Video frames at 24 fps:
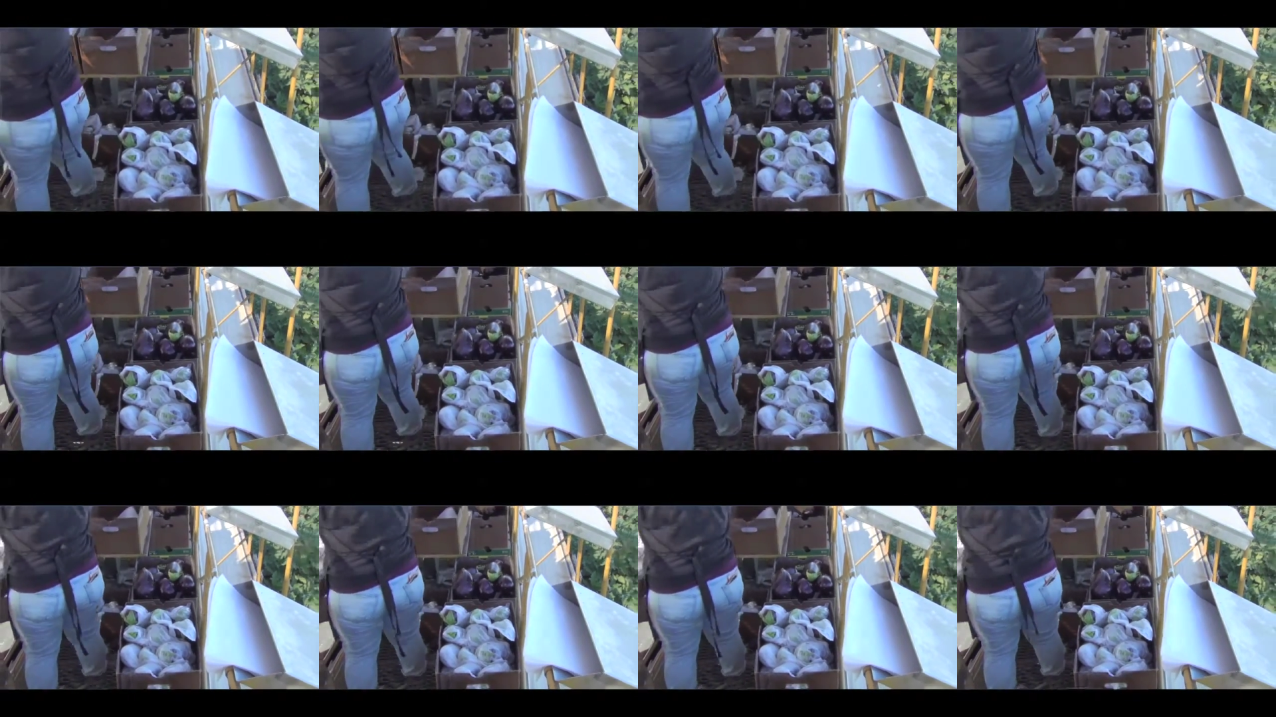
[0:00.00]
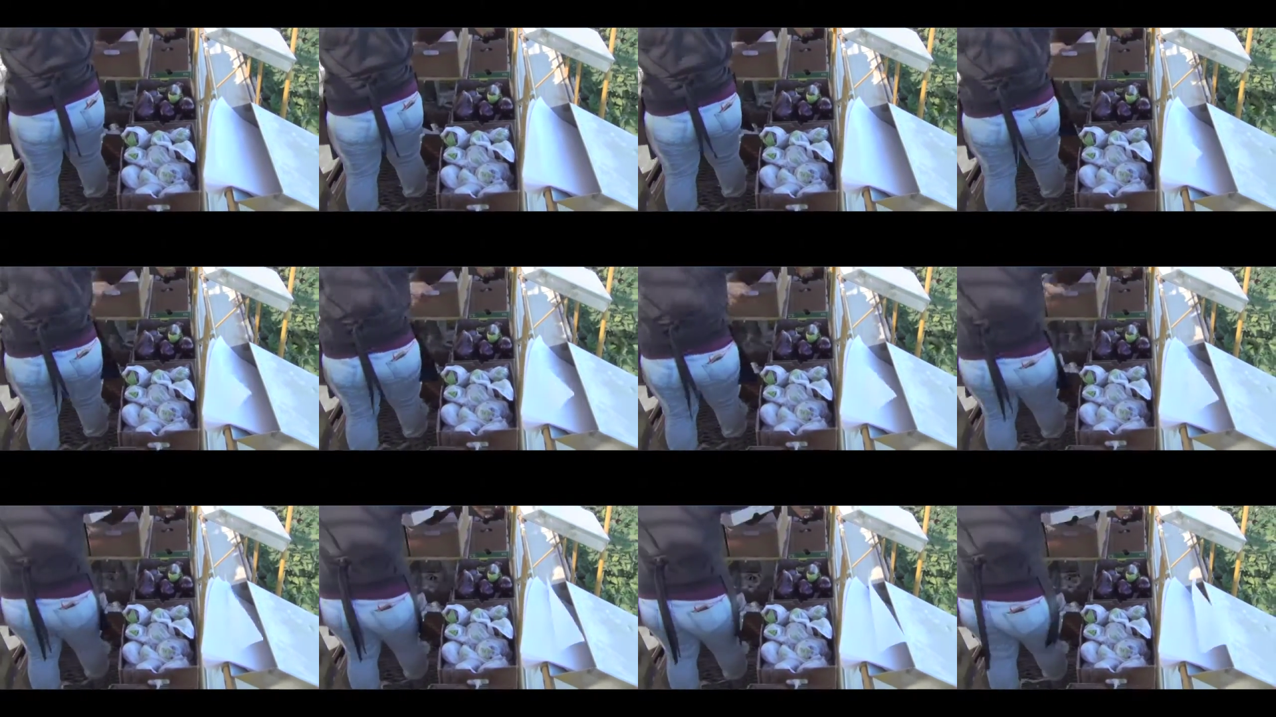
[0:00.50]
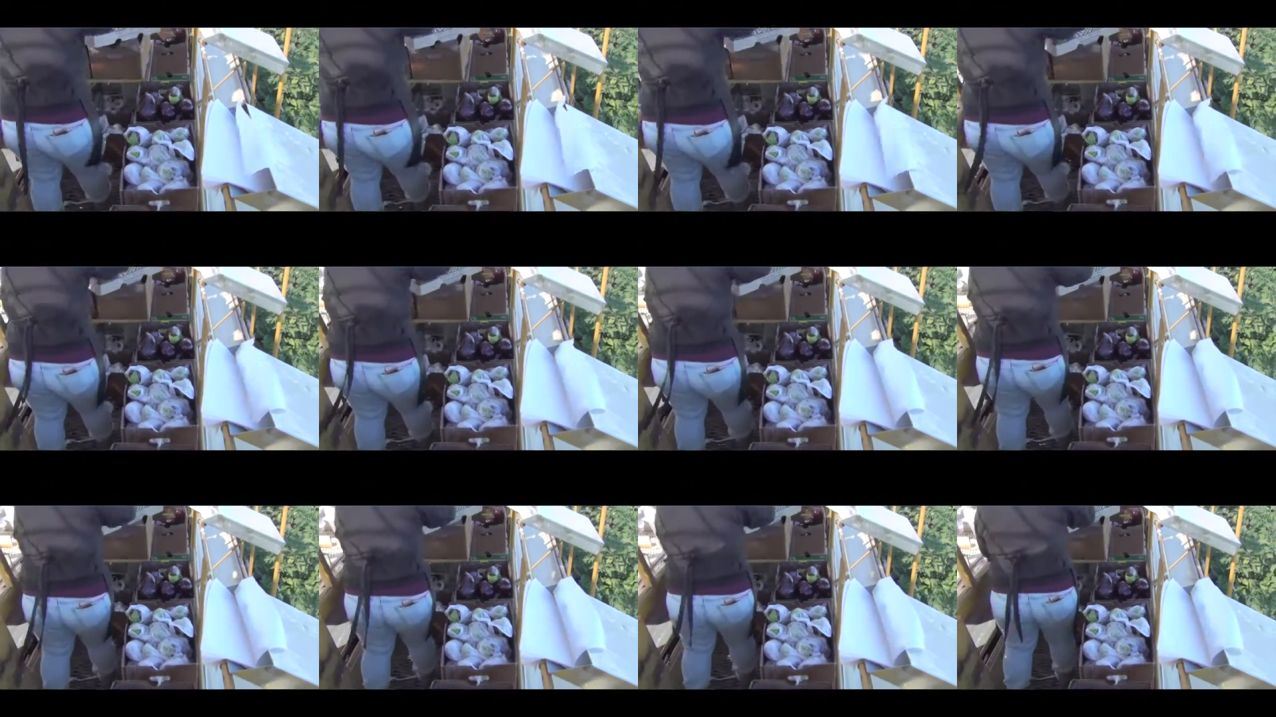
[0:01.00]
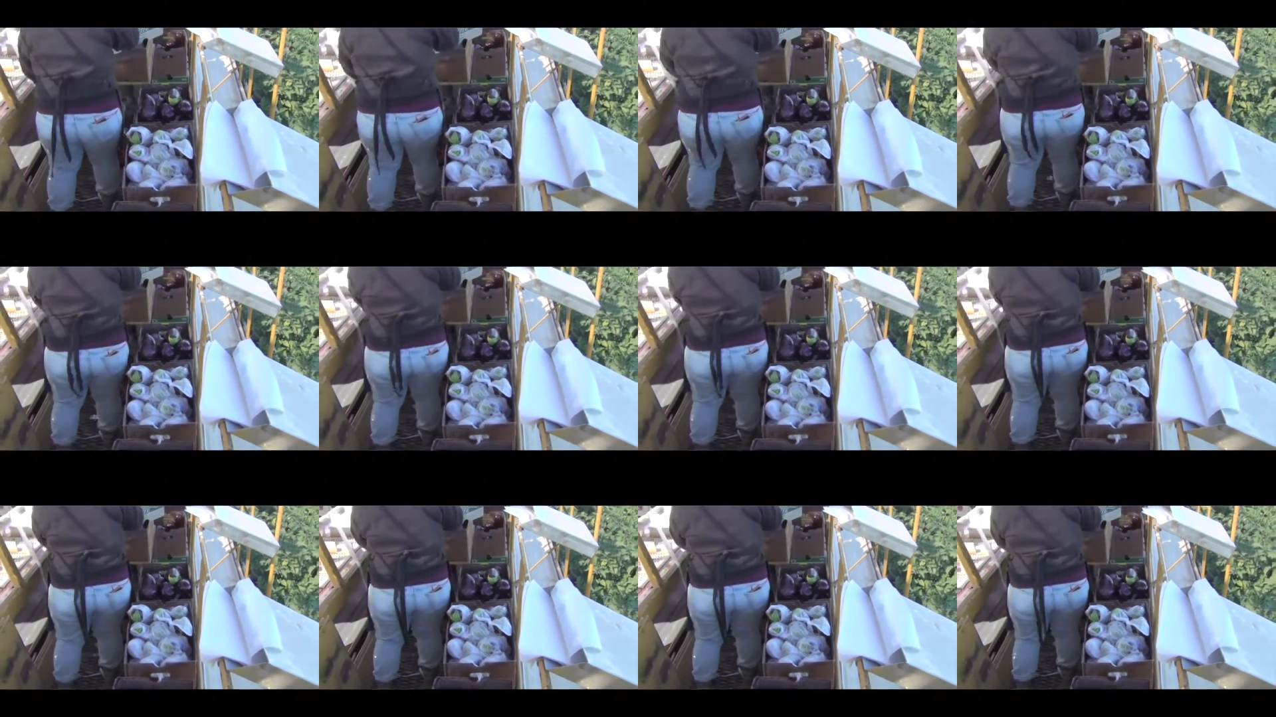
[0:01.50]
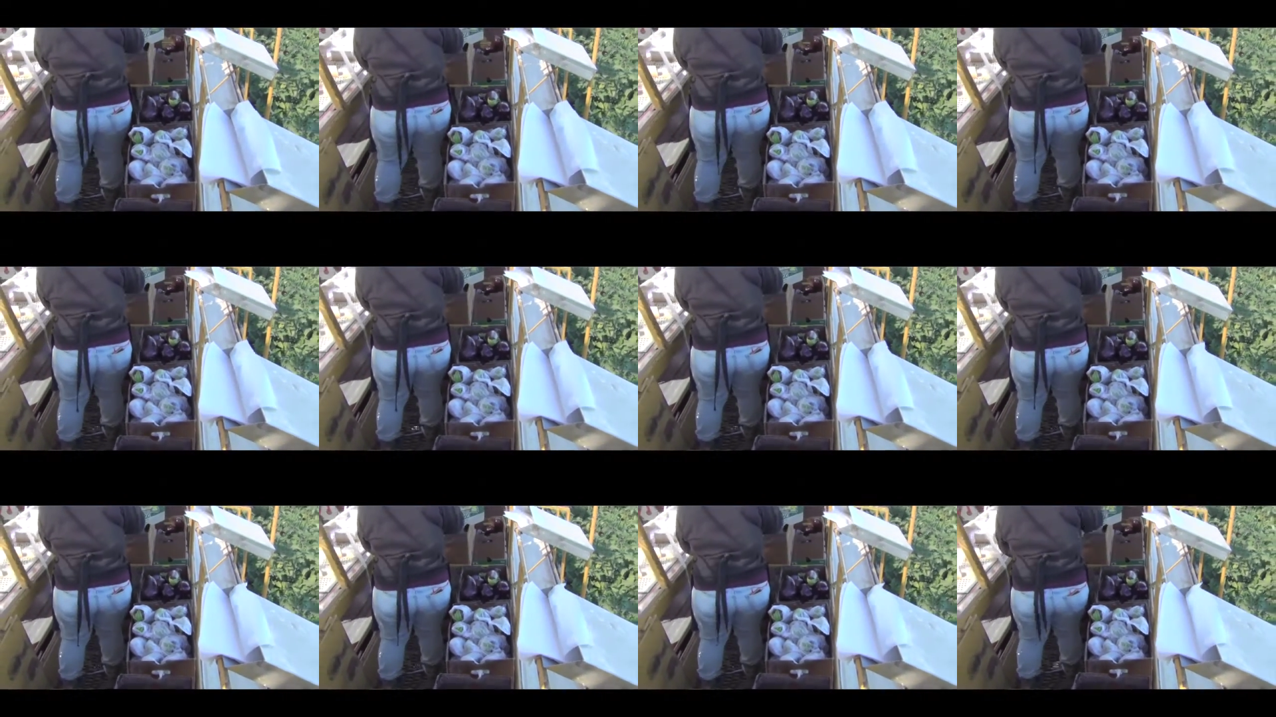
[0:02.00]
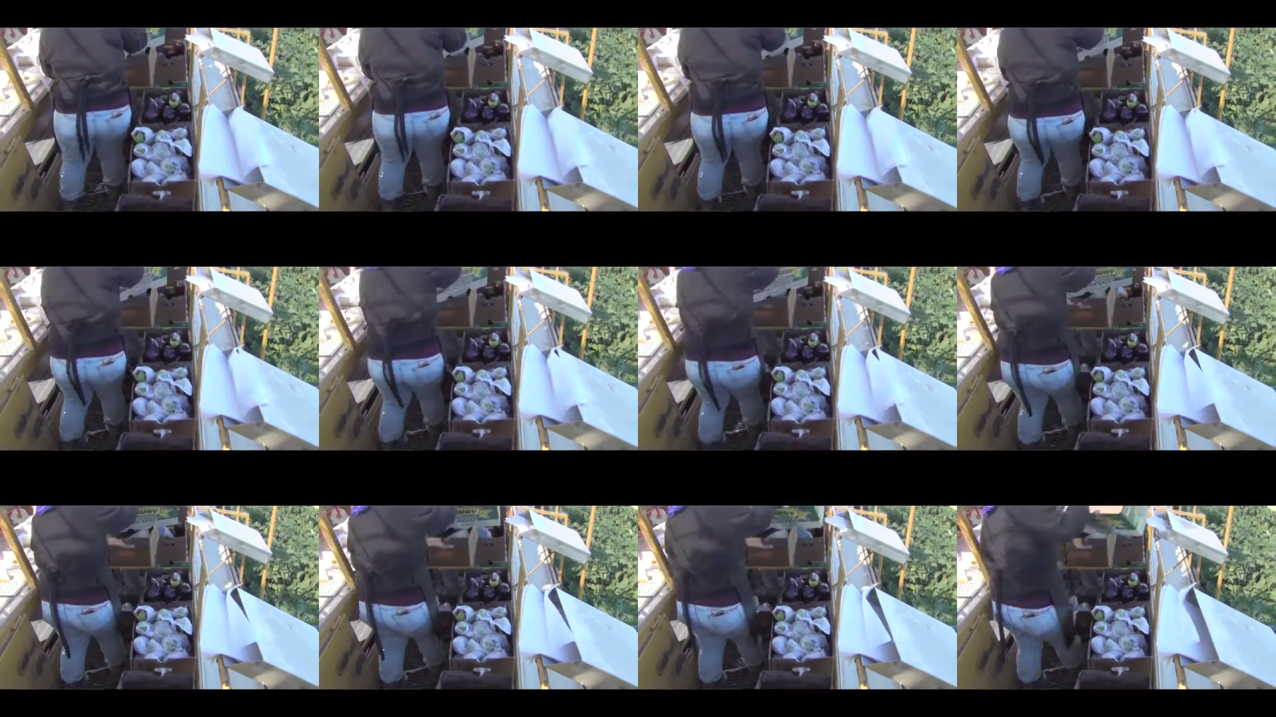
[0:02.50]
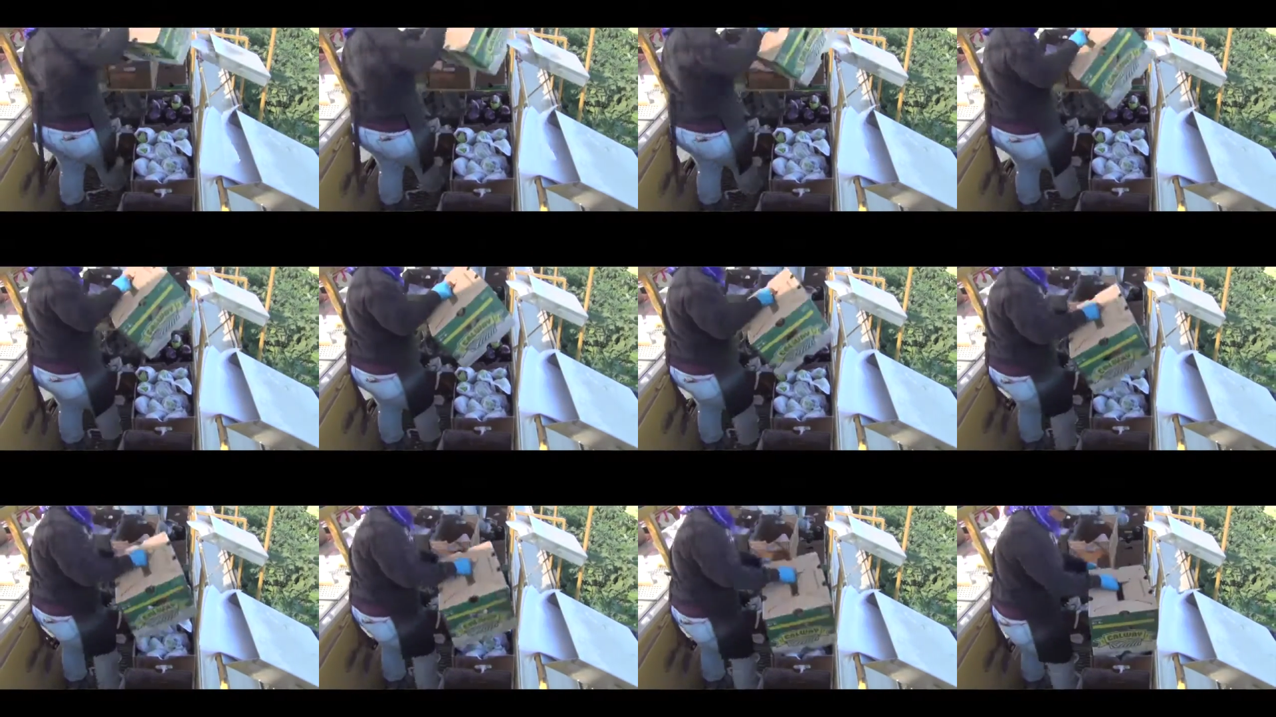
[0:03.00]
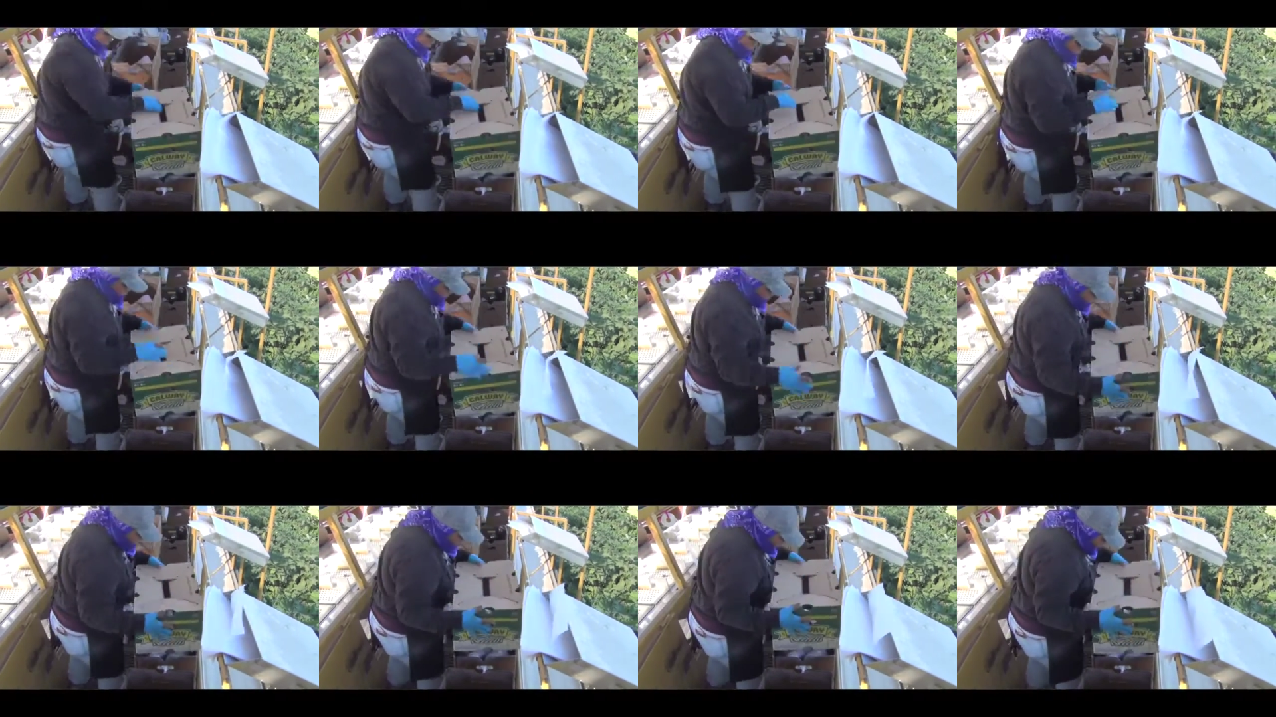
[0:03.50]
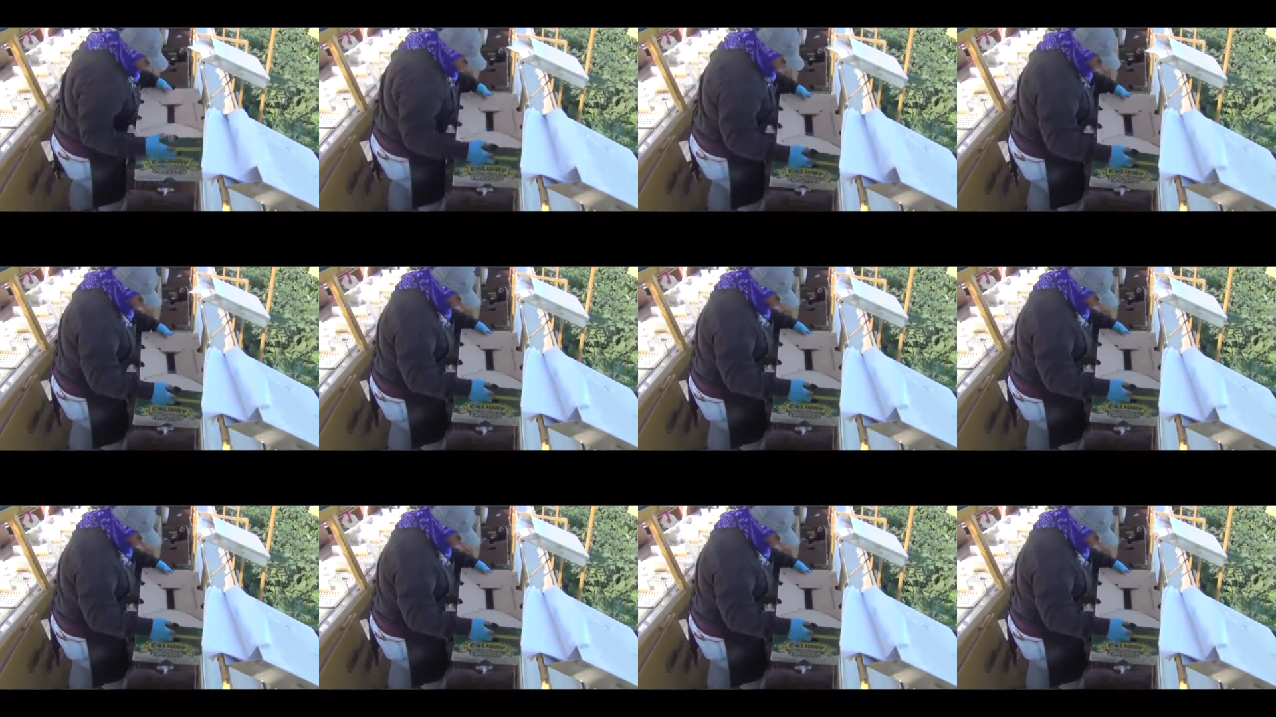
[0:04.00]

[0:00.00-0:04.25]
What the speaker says: Nobody's mouth can be seen.